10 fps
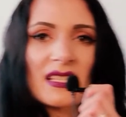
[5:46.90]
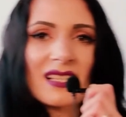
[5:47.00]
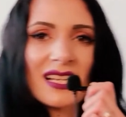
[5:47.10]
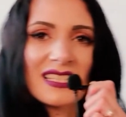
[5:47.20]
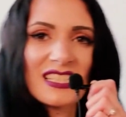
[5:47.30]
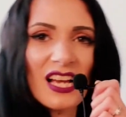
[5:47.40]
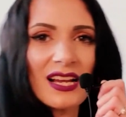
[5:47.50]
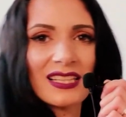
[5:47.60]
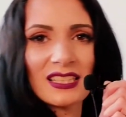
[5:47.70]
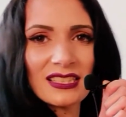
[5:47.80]
like
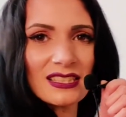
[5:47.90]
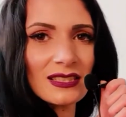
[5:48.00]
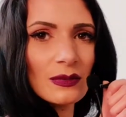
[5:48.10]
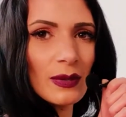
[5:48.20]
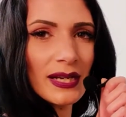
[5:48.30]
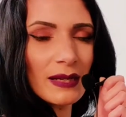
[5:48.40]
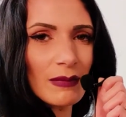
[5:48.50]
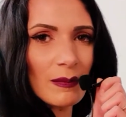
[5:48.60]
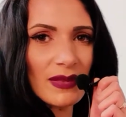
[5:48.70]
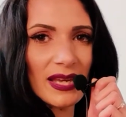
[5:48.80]
tight, it doesn't quite
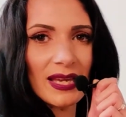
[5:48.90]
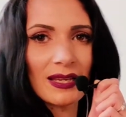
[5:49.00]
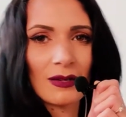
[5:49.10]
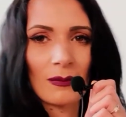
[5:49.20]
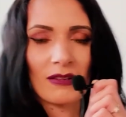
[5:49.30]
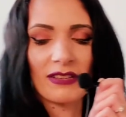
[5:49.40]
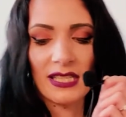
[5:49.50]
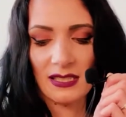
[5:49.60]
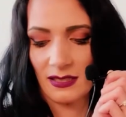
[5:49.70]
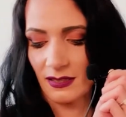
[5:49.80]
come up there on my
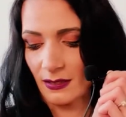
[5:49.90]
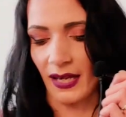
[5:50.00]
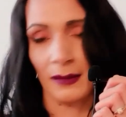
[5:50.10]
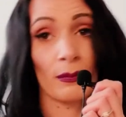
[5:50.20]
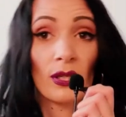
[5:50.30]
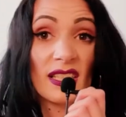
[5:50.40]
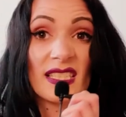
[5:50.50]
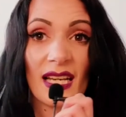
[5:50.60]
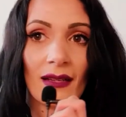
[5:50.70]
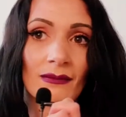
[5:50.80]
wrists. I can pull
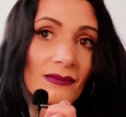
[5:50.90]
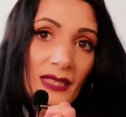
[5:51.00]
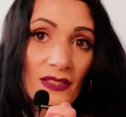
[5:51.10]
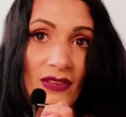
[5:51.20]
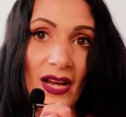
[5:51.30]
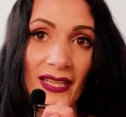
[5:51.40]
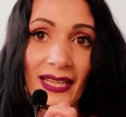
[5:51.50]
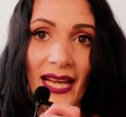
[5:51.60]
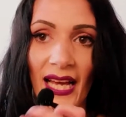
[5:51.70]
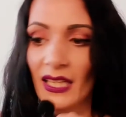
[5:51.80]
it down, that's fine,
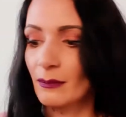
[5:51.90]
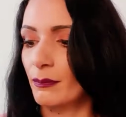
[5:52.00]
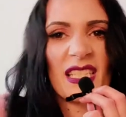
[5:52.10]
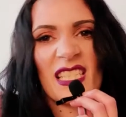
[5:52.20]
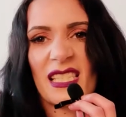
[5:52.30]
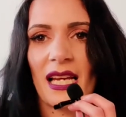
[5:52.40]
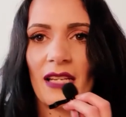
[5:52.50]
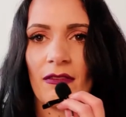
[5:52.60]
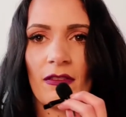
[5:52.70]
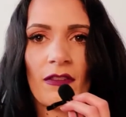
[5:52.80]
I can, but it just
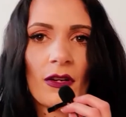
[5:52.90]
kind of